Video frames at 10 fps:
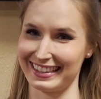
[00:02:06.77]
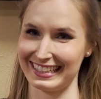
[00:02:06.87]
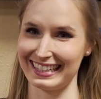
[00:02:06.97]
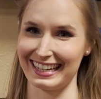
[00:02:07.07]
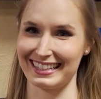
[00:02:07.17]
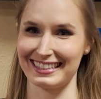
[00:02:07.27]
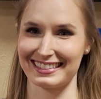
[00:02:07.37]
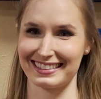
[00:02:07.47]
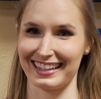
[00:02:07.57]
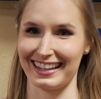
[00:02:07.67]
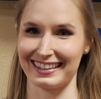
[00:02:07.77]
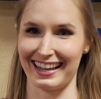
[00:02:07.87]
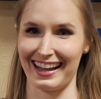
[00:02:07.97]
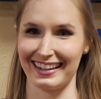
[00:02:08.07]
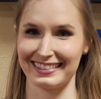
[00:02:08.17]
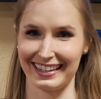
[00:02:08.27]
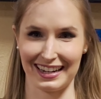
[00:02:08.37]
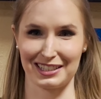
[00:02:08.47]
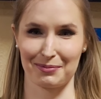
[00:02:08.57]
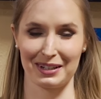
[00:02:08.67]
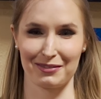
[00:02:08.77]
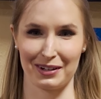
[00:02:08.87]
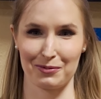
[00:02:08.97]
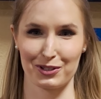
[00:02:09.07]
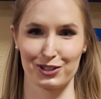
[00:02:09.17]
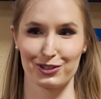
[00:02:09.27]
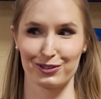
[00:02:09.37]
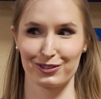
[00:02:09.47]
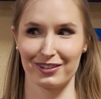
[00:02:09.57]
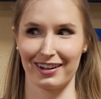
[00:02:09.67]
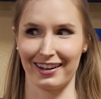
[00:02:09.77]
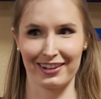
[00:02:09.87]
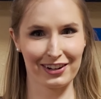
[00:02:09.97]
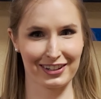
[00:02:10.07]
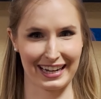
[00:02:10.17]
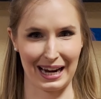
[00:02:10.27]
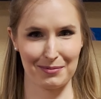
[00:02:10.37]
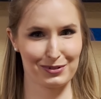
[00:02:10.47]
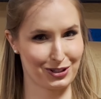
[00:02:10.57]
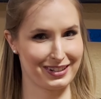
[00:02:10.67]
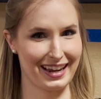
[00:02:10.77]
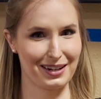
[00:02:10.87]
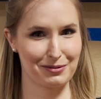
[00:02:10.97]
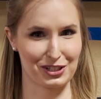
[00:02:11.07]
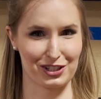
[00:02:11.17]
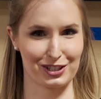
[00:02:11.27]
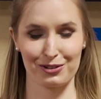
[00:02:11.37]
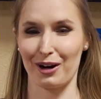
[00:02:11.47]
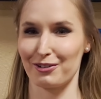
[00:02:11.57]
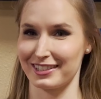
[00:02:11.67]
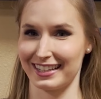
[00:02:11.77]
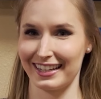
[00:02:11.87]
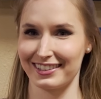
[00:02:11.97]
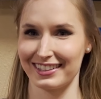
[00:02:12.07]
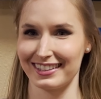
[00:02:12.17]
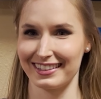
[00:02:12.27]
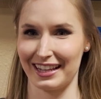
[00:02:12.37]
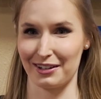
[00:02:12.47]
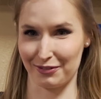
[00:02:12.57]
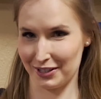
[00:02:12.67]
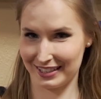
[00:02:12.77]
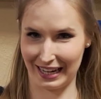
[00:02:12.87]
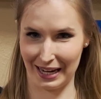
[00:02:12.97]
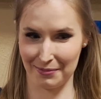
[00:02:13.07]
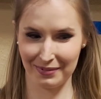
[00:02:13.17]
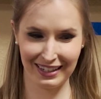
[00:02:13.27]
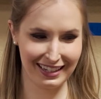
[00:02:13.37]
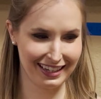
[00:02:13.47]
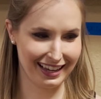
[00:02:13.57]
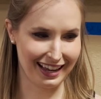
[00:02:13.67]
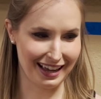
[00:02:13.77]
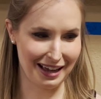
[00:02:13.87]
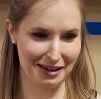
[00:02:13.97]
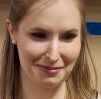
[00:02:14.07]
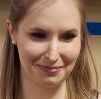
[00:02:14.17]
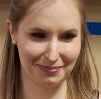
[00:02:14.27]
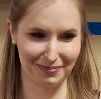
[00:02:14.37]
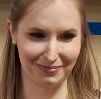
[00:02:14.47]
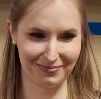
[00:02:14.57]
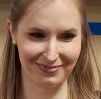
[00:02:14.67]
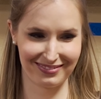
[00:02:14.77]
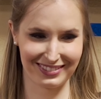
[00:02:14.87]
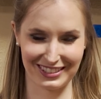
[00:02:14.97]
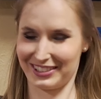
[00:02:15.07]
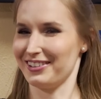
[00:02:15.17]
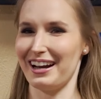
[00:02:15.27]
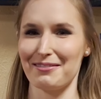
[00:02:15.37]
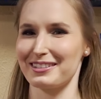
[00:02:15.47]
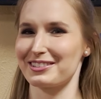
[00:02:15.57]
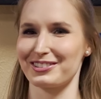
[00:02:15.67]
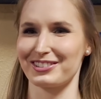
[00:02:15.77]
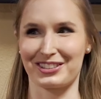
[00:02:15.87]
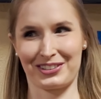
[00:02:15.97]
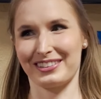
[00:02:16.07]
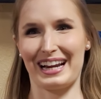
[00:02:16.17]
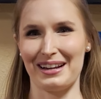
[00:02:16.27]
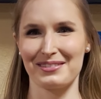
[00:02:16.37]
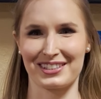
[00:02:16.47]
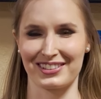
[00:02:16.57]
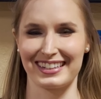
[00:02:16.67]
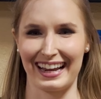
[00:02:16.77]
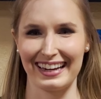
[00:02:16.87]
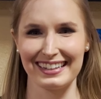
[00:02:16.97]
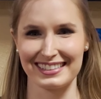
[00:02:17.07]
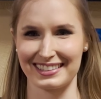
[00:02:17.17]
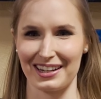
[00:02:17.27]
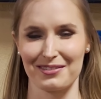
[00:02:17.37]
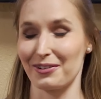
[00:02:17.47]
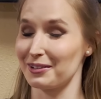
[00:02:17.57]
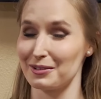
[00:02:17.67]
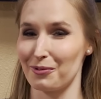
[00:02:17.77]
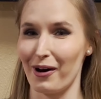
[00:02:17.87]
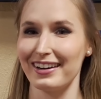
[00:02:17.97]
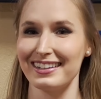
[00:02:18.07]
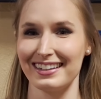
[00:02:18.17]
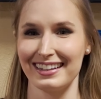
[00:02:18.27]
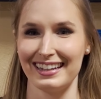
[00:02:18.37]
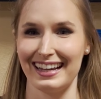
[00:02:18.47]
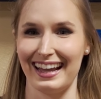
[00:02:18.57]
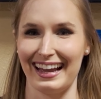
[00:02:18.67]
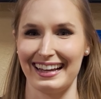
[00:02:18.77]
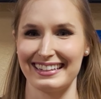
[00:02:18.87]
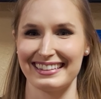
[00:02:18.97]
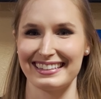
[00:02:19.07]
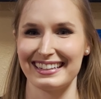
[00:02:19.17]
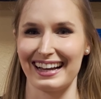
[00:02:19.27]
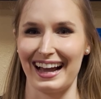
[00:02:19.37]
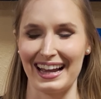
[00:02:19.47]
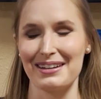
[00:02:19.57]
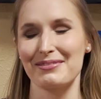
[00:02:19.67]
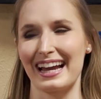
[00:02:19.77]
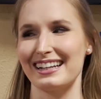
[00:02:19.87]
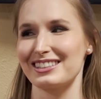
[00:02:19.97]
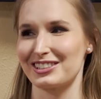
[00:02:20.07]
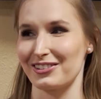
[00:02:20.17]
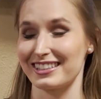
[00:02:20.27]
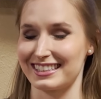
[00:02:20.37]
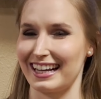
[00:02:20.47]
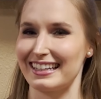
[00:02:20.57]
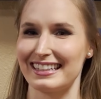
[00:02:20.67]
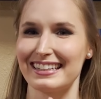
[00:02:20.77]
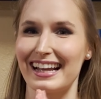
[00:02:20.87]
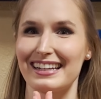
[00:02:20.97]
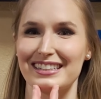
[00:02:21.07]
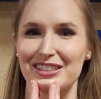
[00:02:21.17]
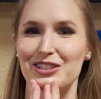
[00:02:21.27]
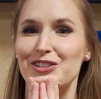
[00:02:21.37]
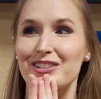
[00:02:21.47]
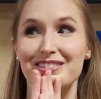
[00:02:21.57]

thing is that they asked me if I want to do another game today, which is two hours later than the first game. Um, so I will do two games today instead of only one, and I'm getting so excited, and it's